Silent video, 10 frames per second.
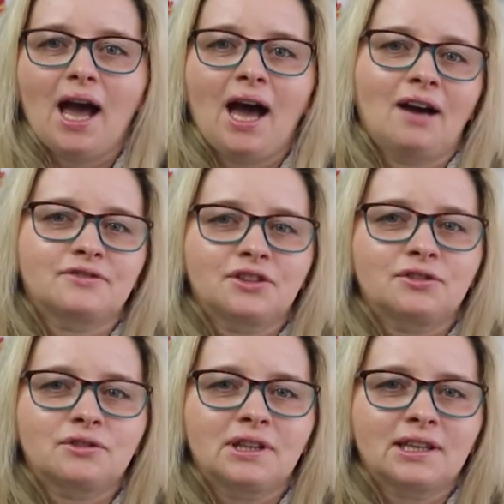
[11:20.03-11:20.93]
After
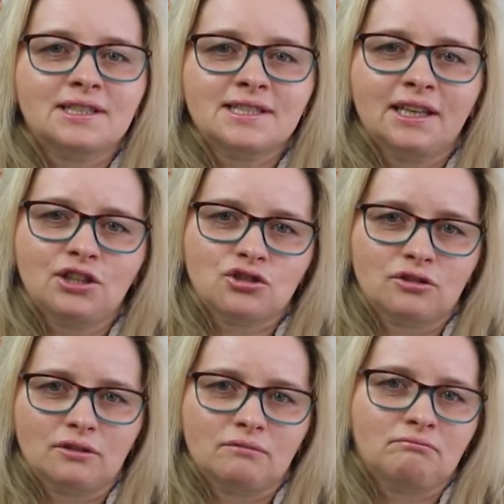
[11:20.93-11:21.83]
the
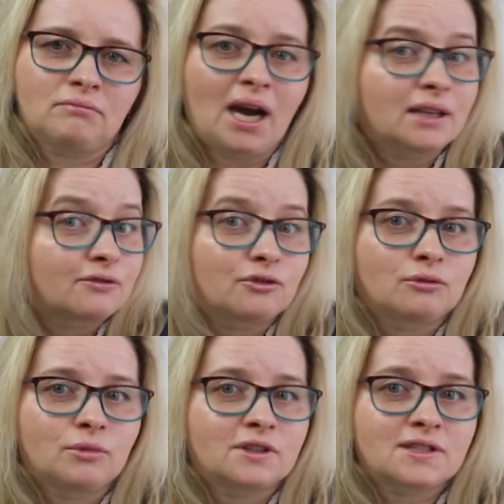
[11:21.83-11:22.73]
relaxation
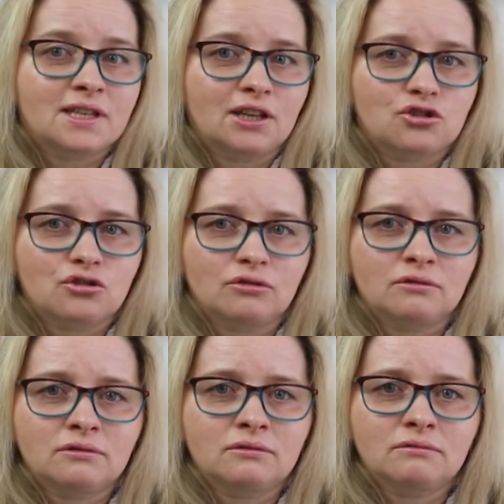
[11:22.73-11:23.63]
mindfulness
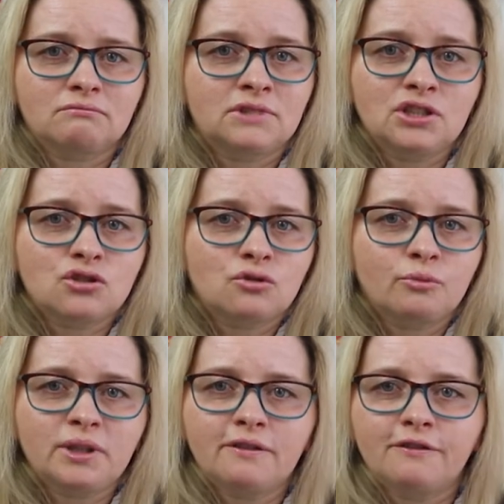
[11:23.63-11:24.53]
session, this should
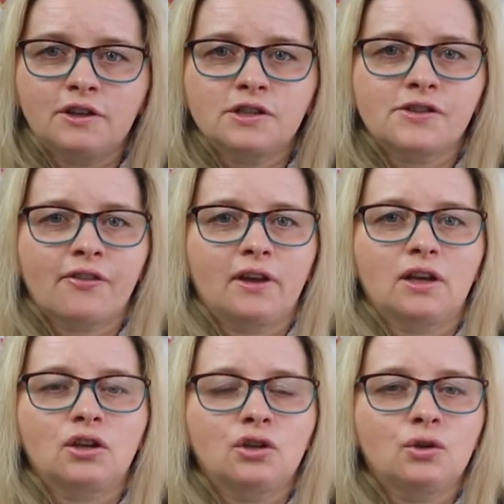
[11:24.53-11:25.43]
be the first
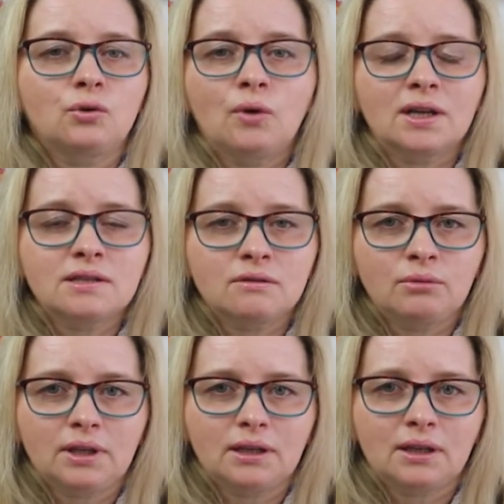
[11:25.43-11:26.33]
thing you are
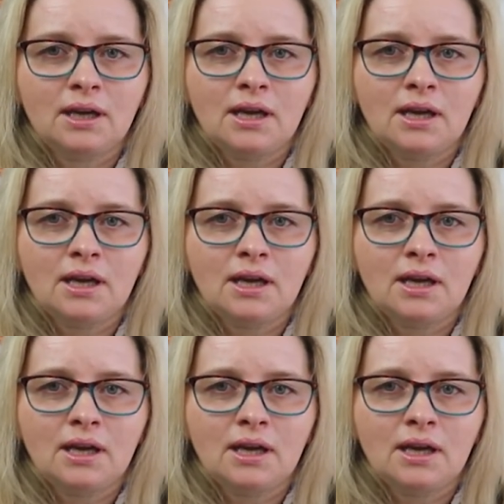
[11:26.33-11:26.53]
doing.